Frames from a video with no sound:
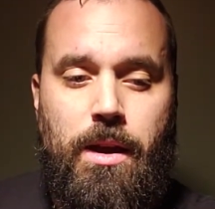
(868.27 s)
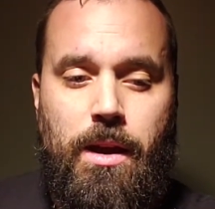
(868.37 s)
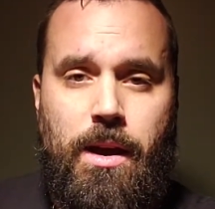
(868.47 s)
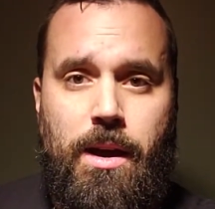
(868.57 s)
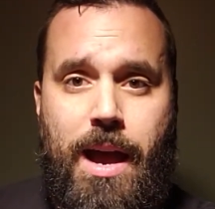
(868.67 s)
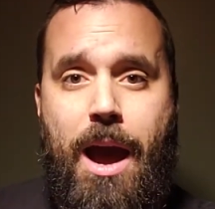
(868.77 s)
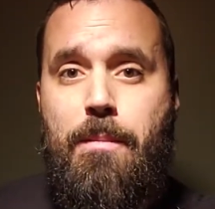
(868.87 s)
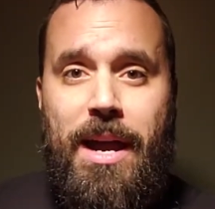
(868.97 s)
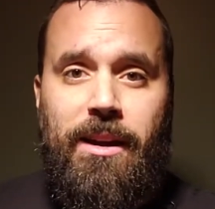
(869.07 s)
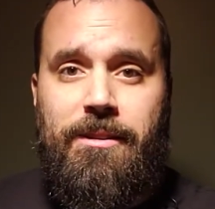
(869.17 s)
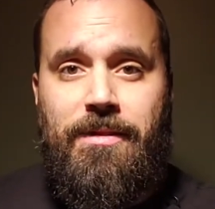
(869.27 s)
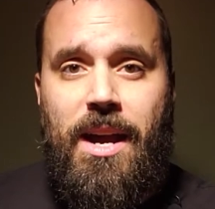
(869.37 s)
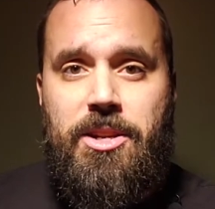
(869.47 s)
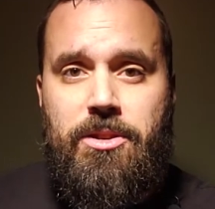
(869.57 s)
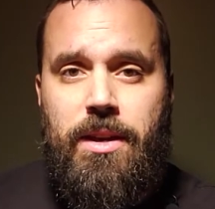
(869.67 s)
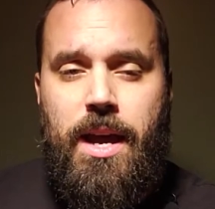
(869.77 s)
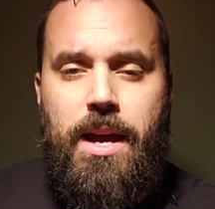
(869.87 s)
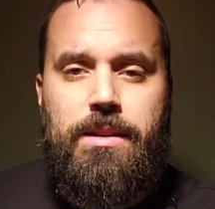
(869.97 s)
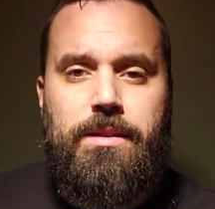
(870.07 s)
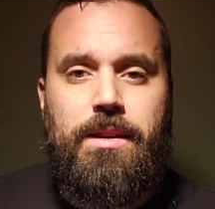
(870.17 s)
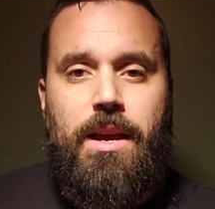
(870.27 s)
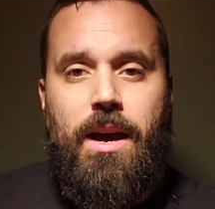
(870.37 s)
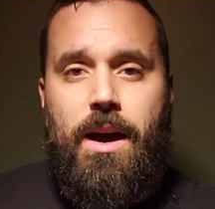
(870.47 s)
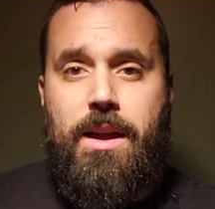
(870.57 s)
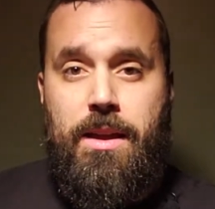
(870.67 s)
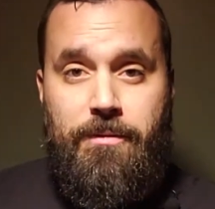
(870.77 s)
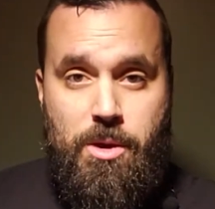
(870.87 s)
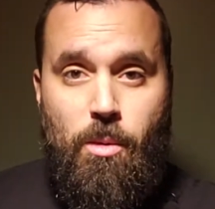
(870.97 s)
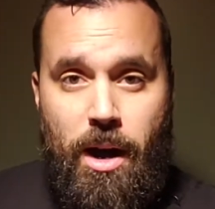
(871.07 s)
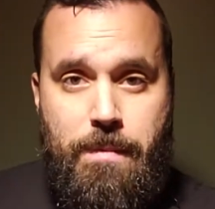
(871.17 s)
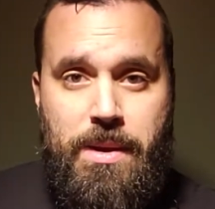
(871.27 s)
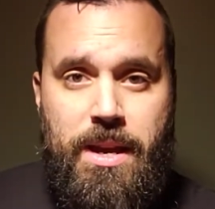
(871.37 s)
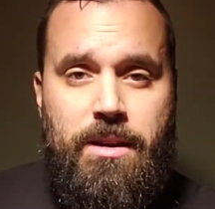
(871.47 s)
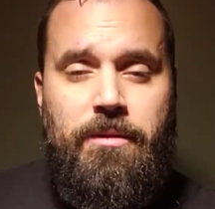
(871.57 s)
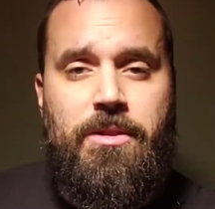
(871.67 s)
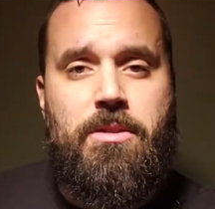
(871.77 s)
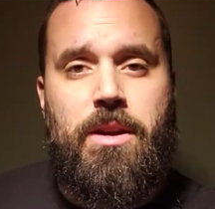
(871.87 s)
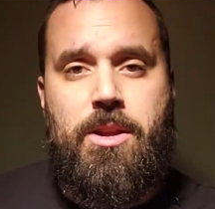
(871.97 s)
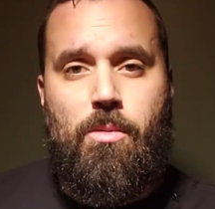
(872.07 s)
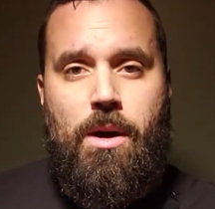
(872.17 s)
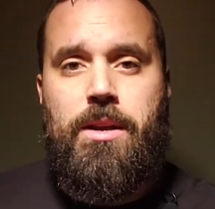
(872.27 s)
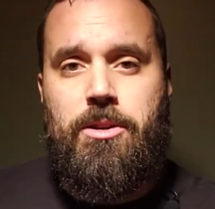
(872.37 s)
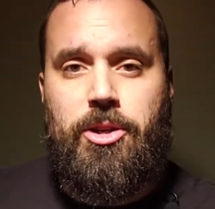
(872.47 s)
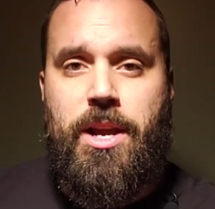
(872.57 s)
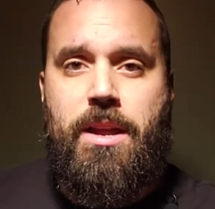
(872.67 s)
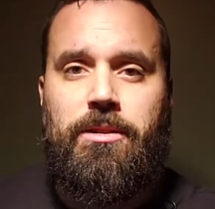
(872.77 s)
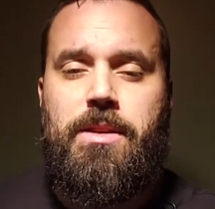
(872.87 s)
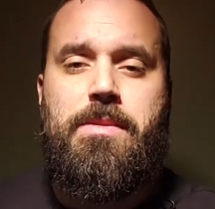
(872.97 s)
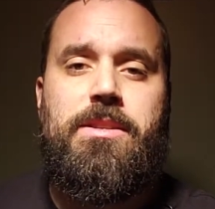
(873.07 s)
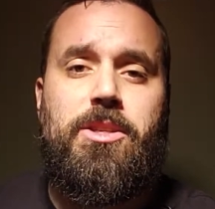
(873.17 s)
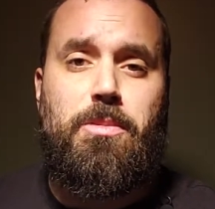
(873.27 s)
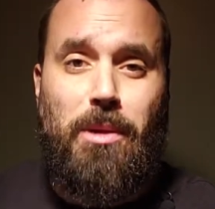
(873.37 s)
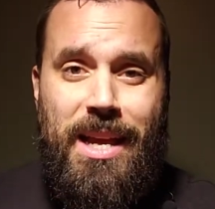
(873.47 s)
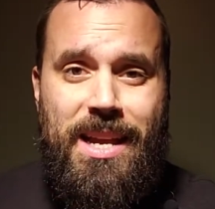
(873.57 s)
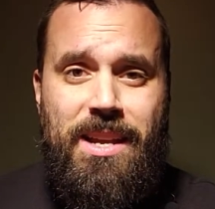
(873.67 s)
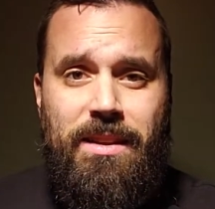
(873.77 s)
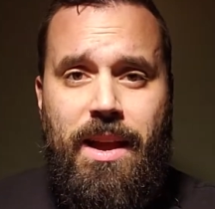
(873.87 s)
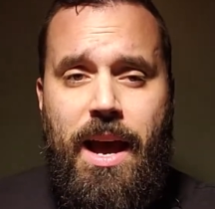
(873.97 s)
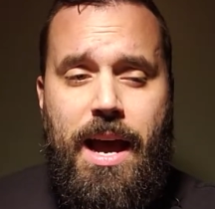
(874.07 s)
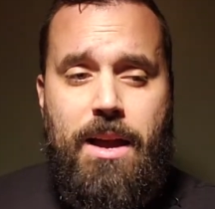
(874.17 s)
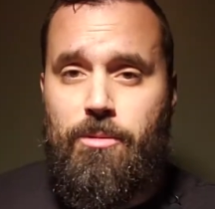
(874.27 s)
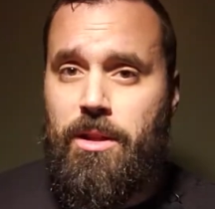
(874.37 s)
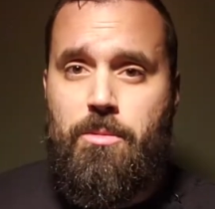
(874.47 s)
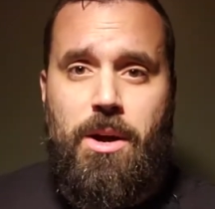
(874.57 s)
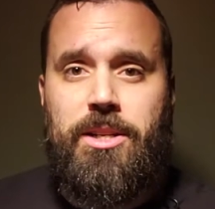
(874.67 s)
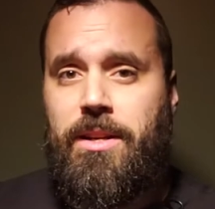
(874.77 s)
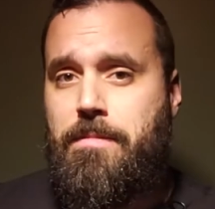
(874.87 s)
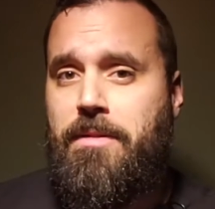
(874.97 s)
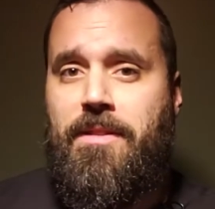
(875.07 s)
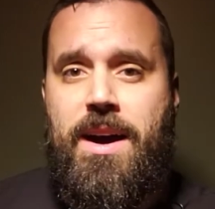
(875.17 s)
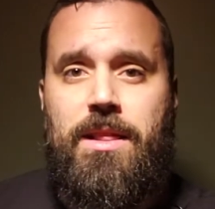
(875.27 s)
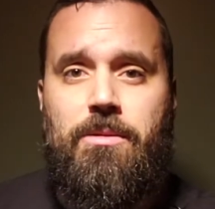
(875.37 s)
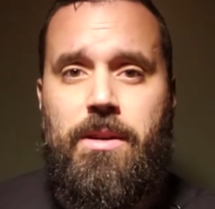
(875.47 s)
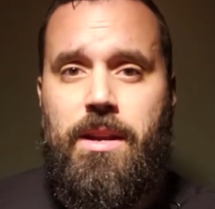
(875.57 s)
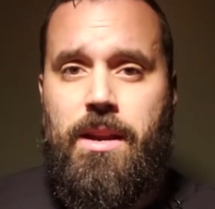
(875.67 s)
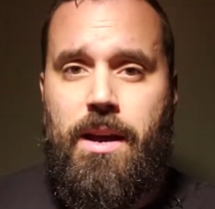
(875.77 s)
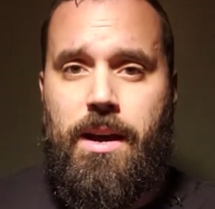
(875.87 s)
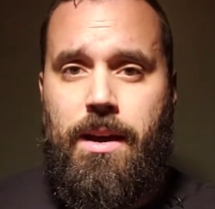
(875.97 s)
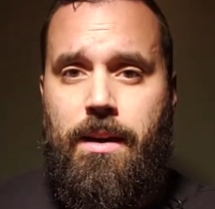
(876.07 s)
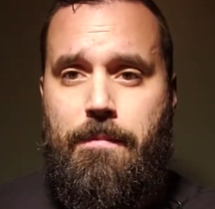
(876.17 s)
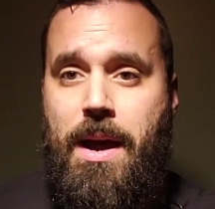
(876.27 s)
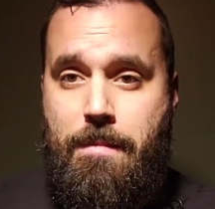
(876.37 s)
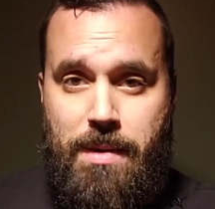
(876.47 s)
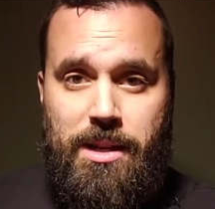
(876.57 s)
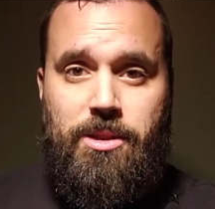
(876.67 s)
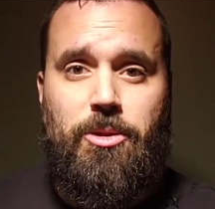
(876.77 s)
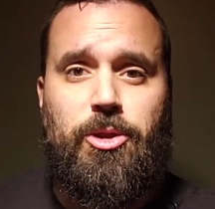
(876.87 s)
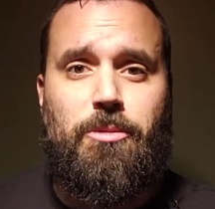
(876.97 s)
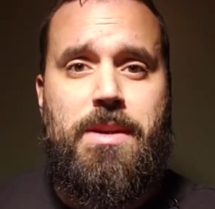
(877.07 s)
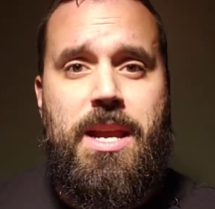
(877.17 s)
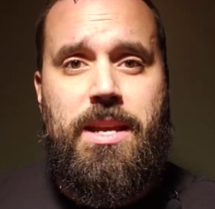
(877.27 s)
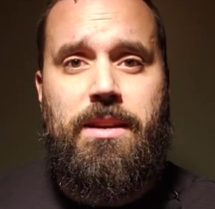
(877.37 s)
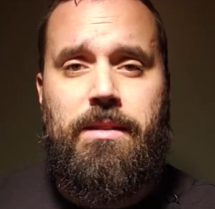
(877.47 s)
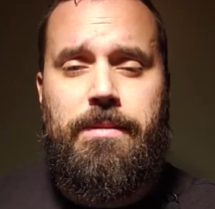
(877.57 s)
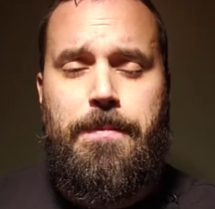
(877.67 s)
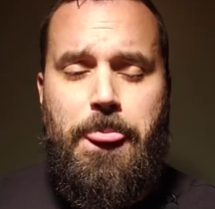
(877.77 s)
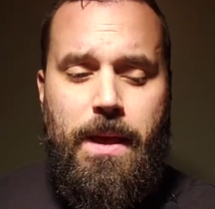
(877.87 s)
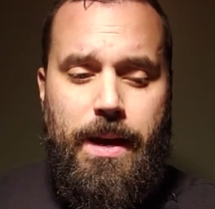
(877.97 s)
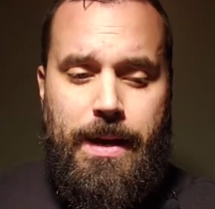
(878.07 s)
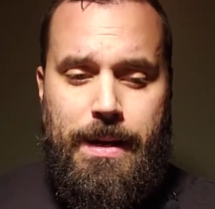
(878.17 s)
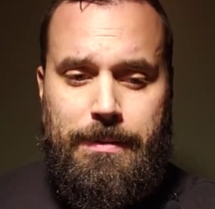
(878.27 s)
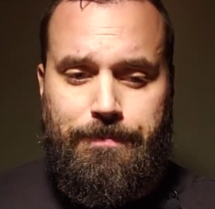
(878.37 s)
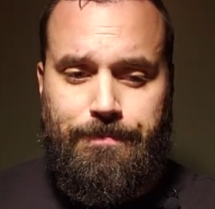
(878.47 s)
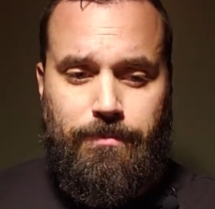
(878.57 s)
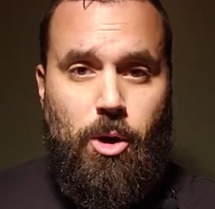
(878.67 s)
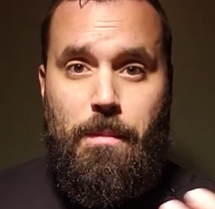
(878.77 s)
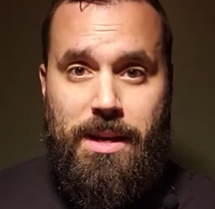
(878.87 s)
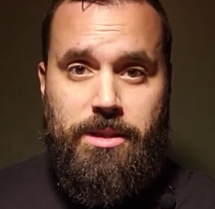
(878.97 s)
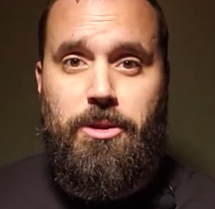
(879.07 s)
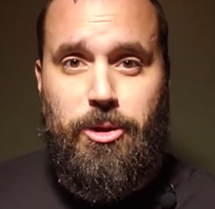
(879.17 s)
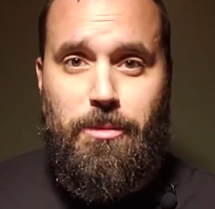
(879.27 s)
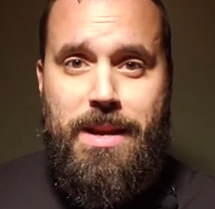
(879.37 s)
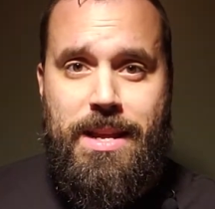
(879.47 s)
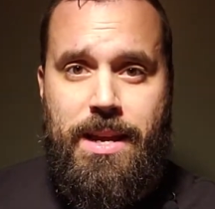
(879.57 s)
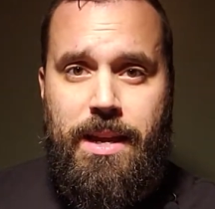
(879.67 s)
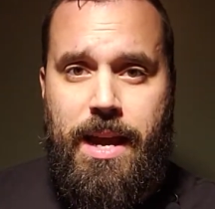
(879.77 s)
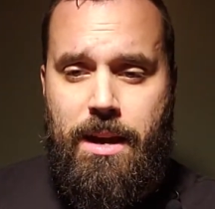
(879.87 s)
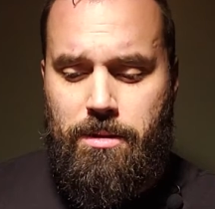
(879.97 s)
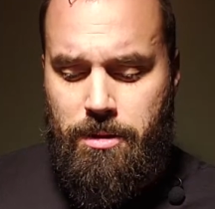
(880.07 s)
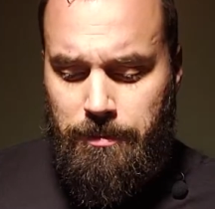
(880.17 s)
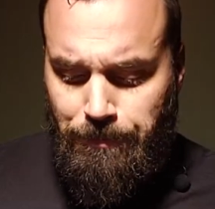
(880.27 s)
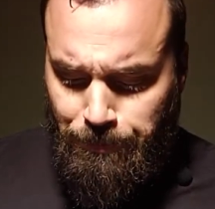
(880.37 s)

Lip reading: how am I going to find you guys? If you want to be interviewed and you want your channel to be displayed, I really want you to be following my social media, all my social media accounts.